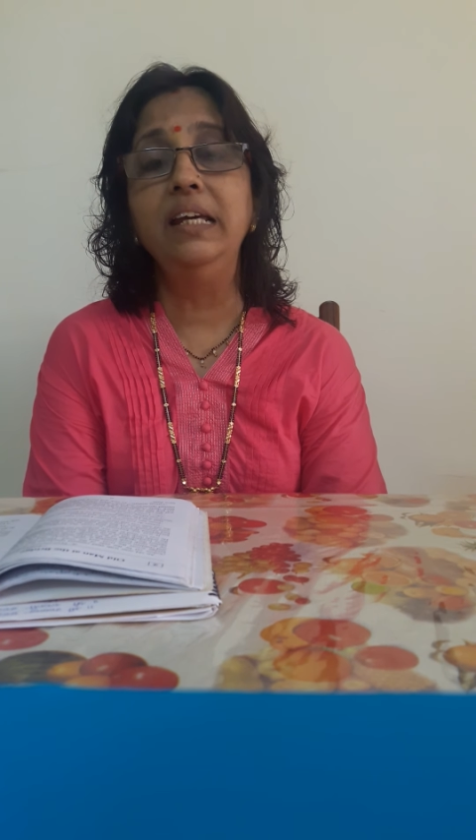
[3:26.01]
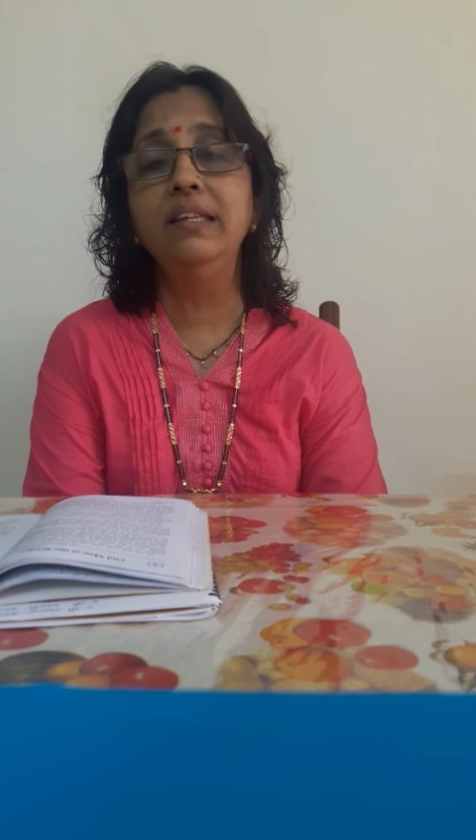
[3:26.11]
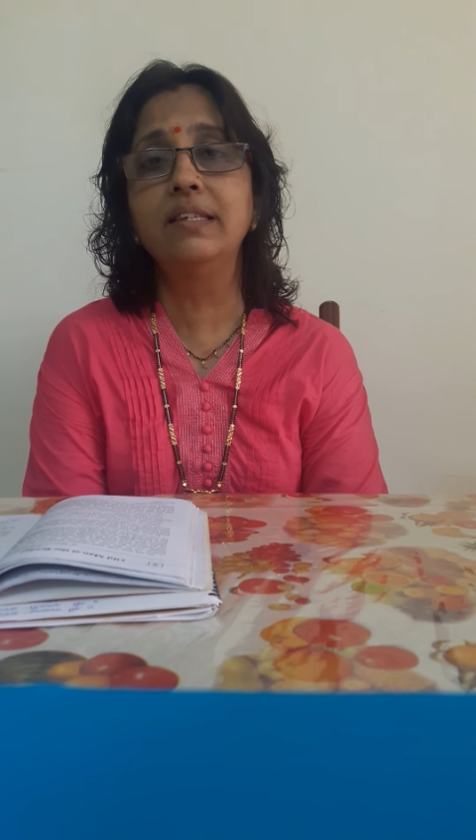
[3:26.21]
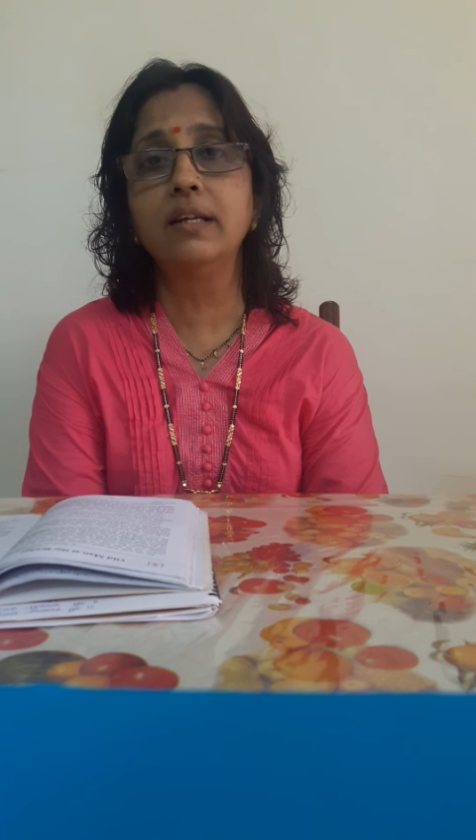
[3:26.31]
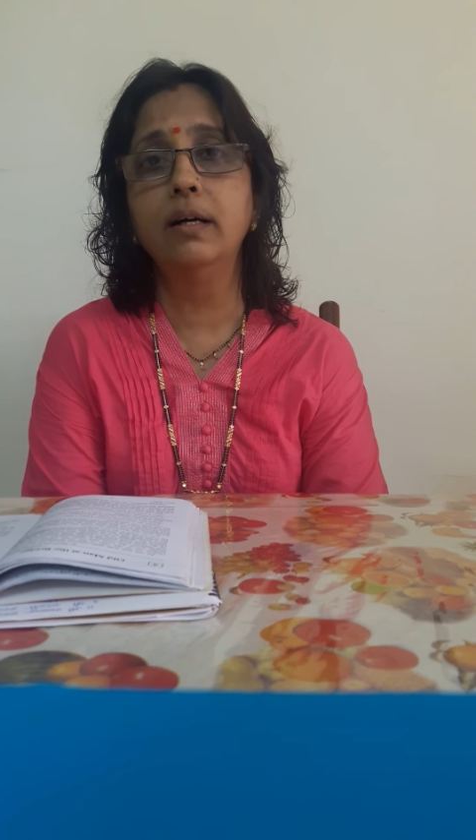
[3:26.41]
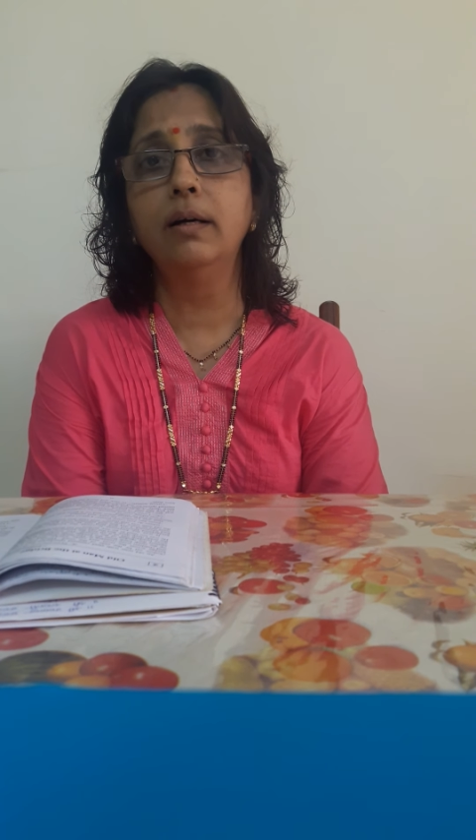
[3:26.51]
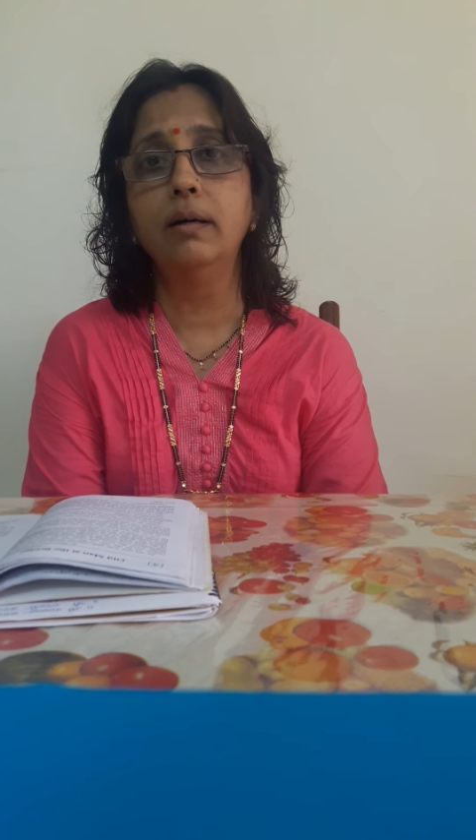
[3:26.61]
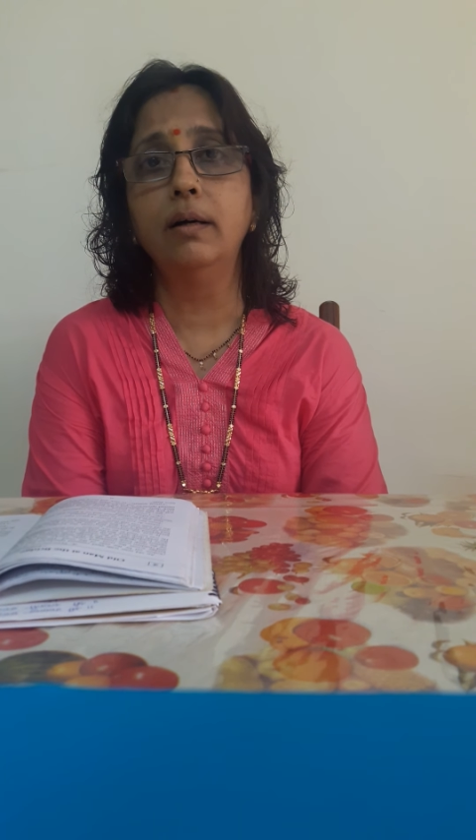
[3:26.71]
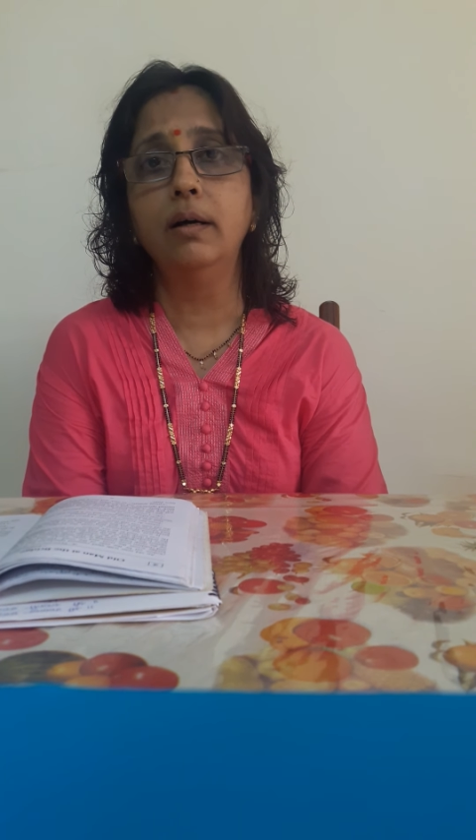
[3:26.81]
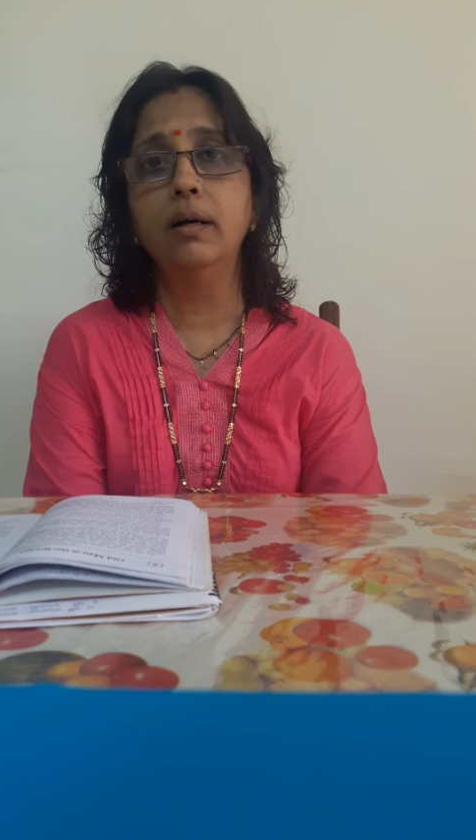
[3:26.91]
Easter
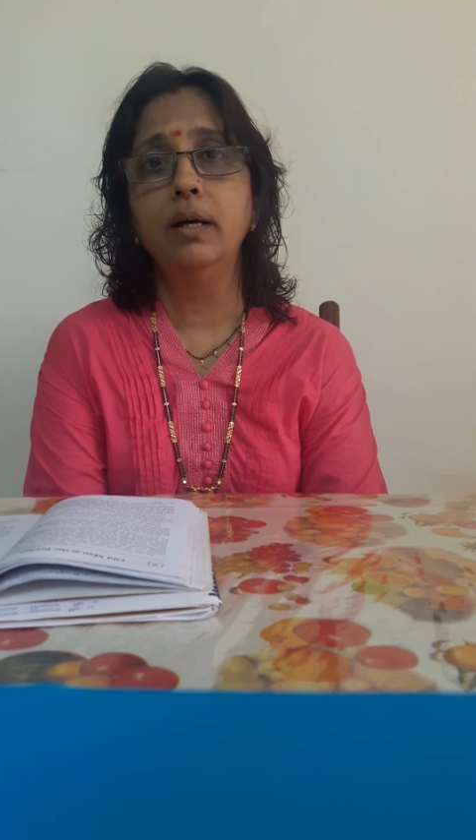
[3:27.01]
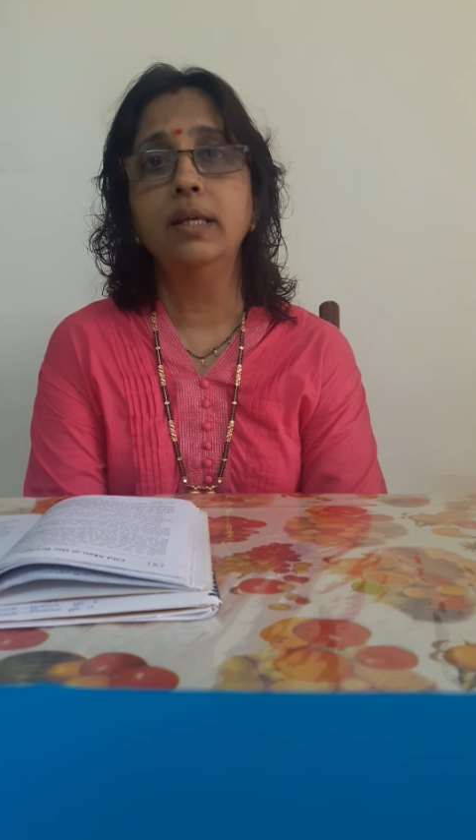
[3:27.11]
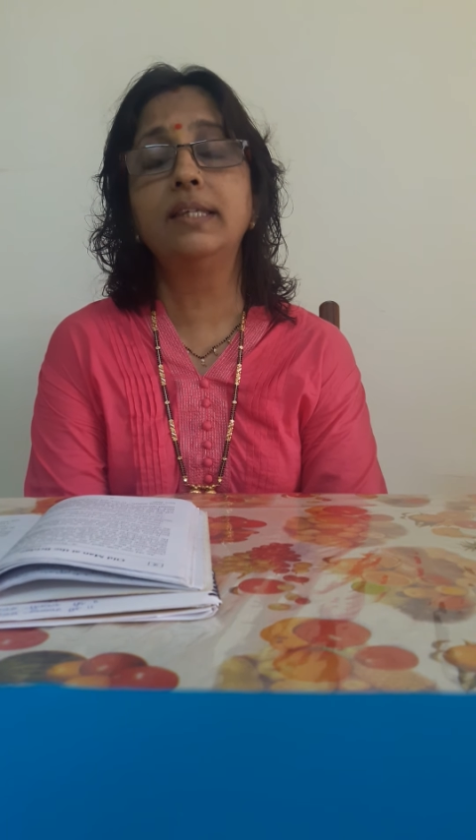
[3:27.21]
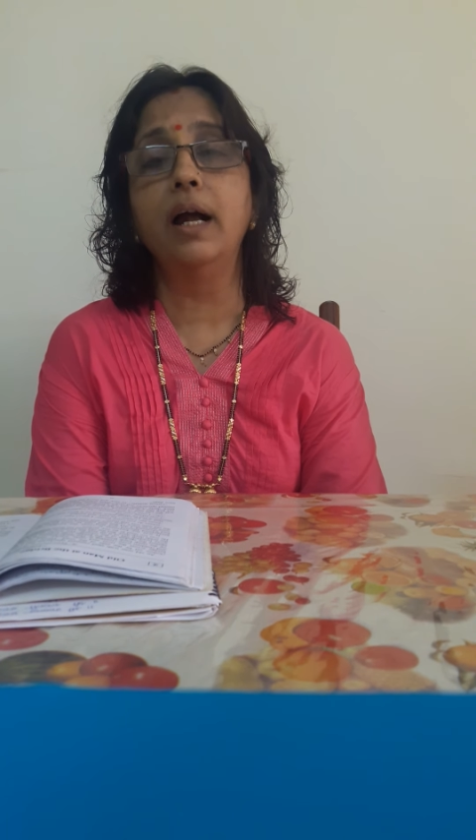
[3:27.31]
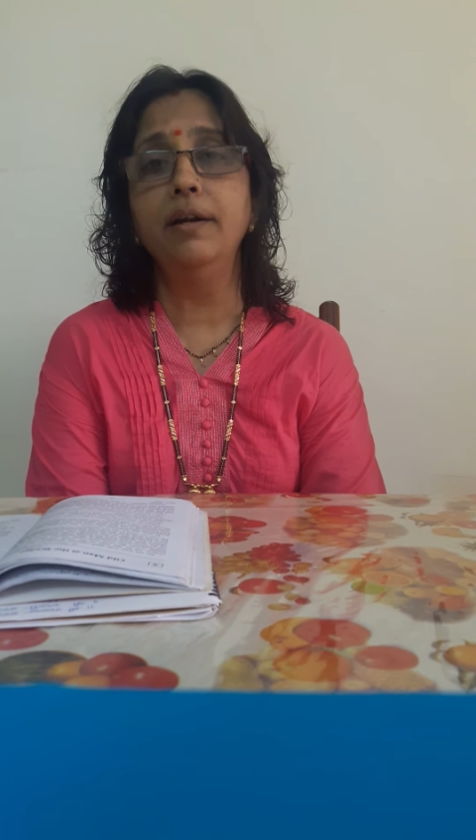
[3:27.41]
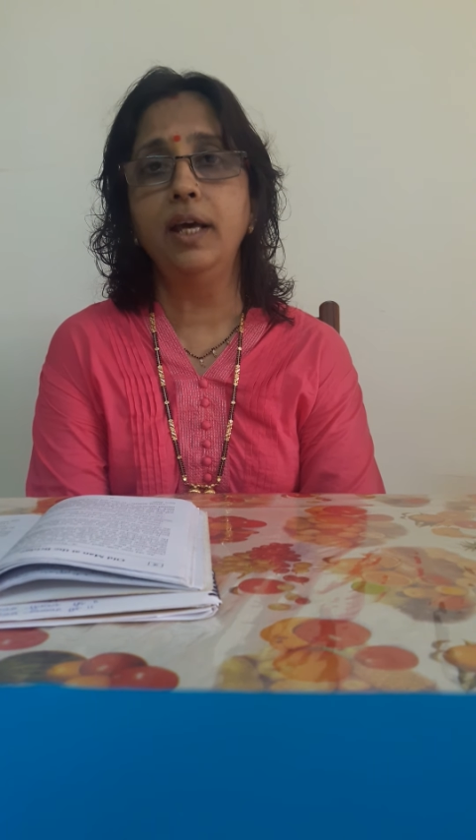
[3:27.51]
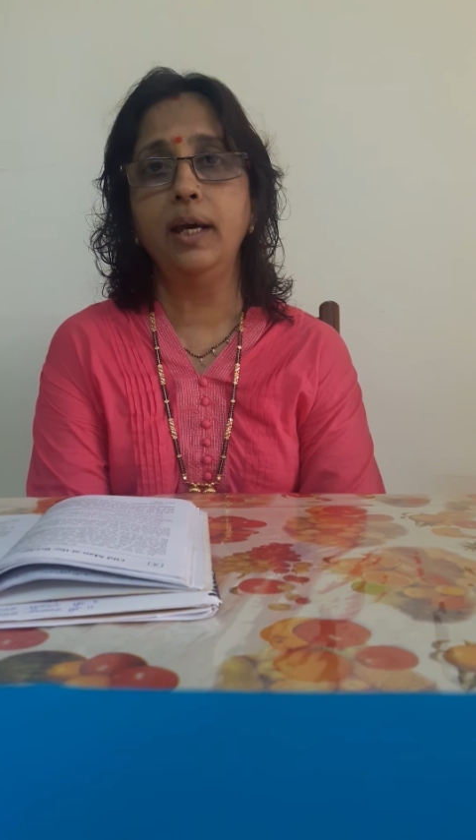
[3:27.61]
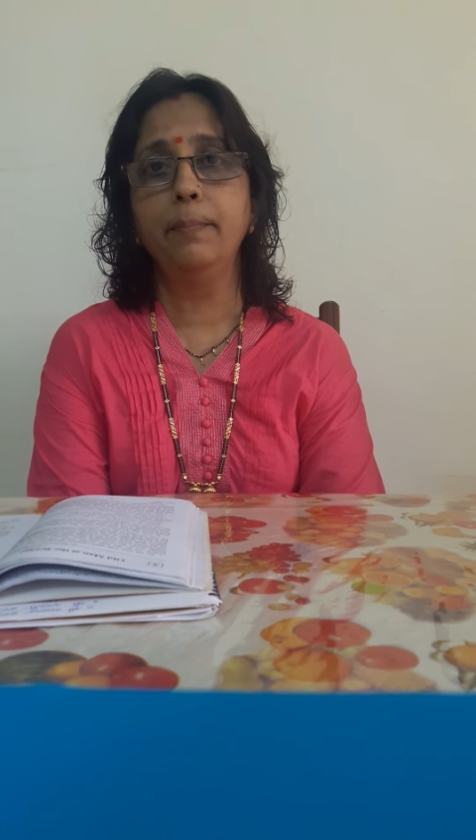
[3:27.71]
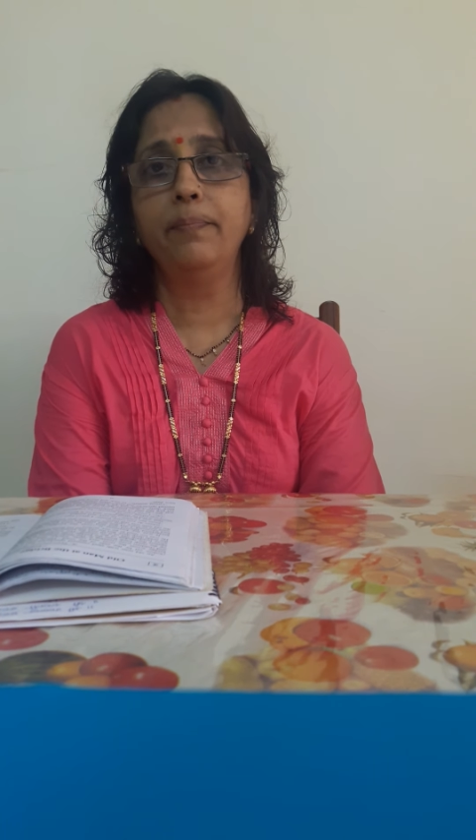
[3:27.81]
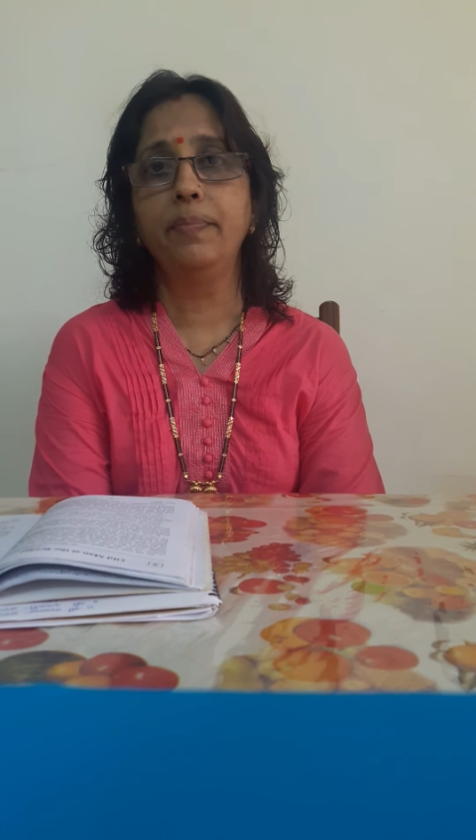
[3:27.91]
Sunday.